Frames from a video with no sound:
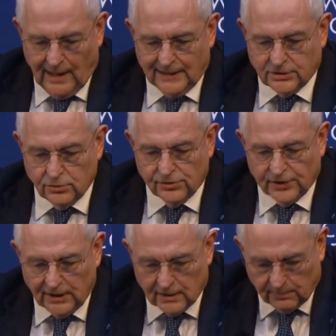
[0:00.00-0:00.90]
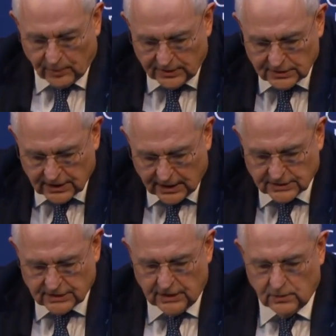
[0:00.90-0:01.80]
I do think that Britain's
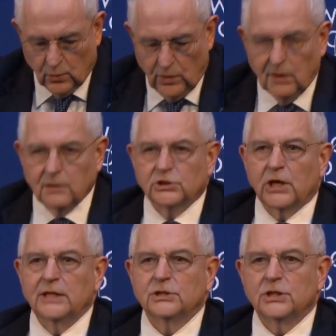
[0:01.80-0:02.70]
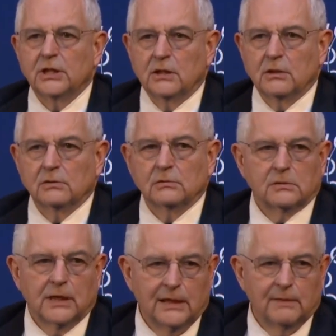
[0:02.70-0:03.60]
exit will change the EU
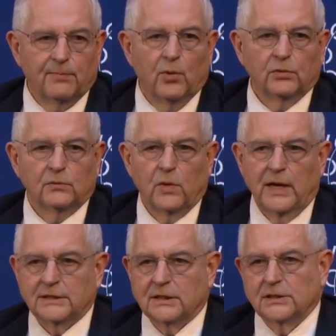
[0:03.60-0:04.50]
in important ways,